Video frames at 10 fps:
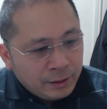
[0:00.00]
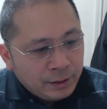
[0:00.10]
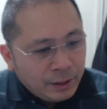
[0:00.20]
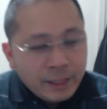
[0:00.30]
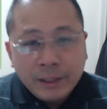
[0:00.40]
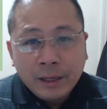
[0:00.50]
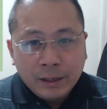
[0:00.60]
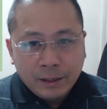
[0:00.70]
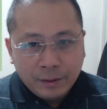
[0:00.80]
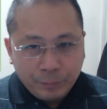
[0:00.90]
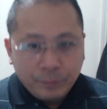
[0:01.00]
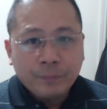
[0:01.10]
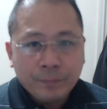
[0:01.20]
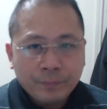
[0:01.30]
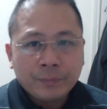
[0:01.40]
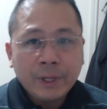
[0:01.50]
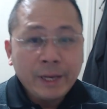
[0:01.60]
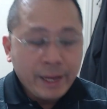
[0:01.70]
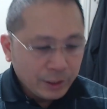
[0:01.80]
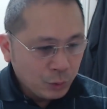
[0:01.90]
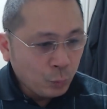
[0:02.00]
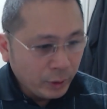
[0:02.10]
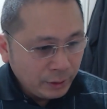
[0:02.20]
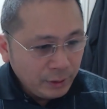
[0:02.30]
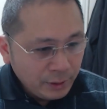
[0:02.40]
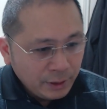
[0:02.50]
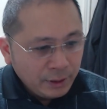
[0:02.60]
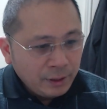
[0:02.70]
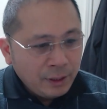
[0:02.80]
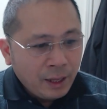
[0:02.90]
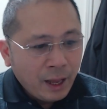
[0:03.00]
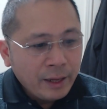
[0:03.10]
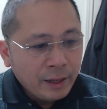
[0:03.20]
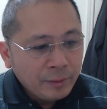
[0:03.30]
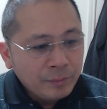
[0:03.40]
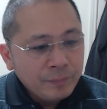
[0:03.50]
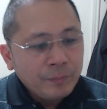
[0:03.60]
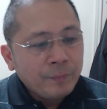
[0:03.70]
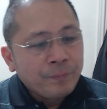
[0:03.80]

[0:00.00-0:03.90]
and the next one, I am